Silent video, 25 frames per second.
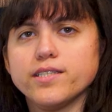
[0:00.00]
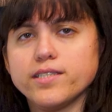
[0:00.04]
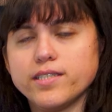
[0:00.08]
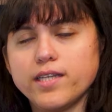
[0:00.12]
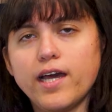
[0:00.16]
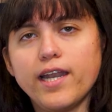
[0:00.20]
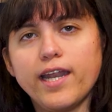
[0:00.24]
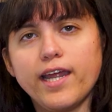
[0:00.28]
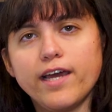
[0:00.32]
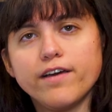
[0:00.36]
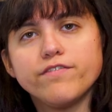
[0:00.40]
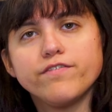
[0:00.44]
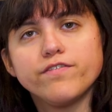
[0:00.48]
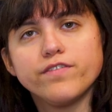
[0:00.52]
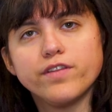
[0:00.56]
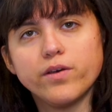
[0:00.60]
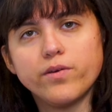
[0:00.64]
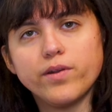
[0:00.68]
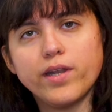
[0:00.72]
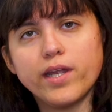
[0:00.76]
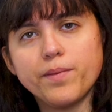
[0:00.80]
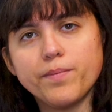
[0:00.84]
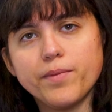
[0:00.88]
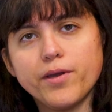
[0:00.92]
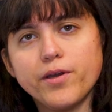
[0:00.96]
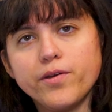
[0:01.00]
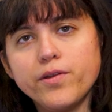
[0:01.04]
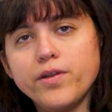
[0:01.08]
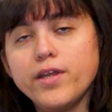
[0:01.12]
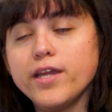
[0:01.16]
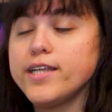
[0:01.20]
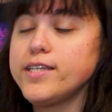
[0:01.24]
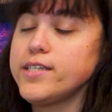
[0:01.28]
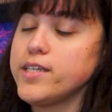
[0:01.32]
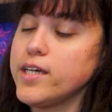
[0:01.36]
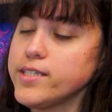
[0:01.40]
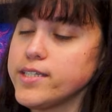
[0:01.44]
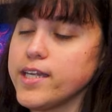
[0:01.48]
does not have floating mode.
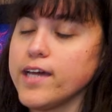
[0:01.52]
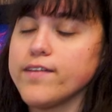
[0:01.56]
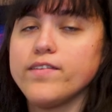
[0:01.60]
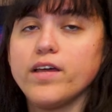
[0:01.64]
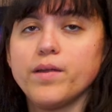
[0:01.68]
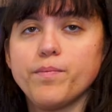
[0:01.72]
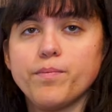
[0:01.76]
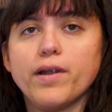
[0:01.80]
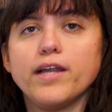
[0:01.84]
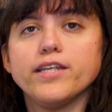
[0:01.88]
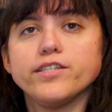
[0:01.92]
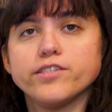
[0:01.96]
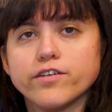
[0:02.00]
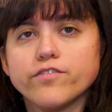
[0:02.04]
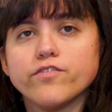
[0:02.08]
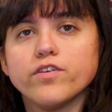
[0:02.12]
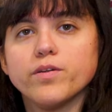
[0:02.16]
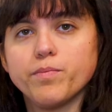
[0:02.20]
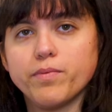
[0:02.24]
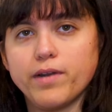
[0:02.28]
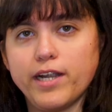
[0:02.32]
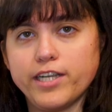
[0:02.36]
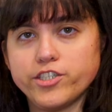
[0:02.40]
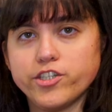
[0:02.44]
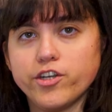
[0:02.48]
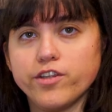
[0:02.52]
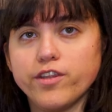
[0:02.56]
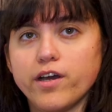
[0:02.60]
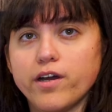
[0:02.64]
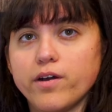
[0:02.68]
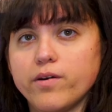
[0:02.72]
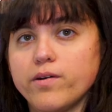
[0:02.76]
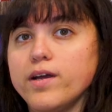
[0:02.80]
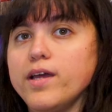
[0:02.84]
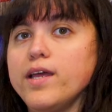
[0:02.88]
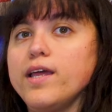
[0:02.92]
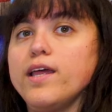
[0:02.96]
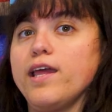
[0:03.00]
It does have that presser foot pressure
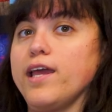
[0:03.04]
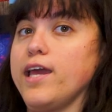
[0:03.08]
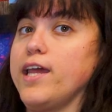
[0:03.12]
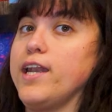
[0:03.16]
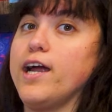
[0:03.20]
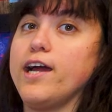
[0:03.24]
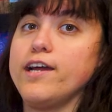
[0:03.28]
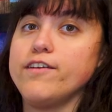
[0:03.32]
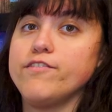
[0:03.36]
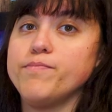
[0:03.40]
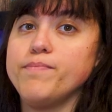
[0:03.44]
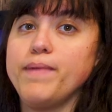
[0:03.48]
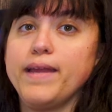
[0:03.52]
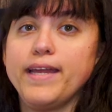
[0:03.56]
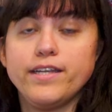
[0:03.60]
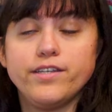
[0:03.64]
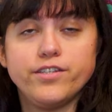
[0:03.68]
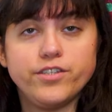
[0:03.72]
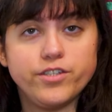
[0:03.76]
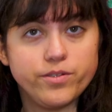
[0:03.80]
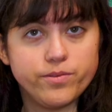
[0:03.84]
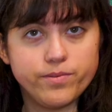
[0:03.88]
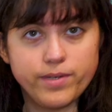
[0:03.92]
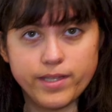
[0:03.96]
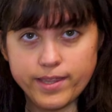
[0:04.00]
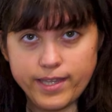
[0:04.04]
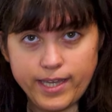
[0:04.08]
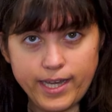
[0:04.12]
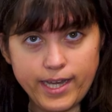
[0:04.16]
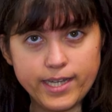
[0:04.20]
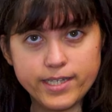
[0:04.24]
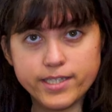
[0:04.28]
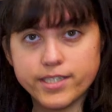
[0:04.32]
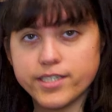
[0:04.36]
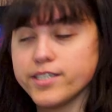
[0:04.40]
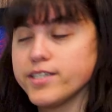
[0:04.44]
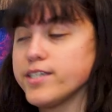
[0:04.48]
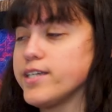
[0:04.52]
though, and I've made do with
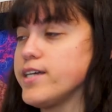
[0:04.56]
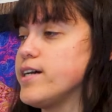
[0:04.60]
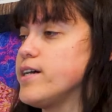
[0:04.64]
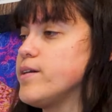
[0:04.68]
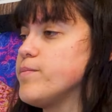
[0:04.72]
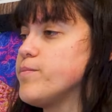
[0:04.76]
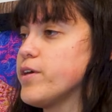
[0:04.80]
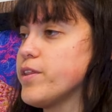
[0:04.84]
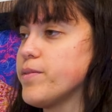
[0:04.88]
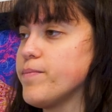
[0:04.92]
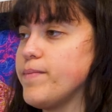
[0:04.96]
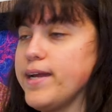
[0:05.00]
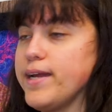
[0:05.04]
that with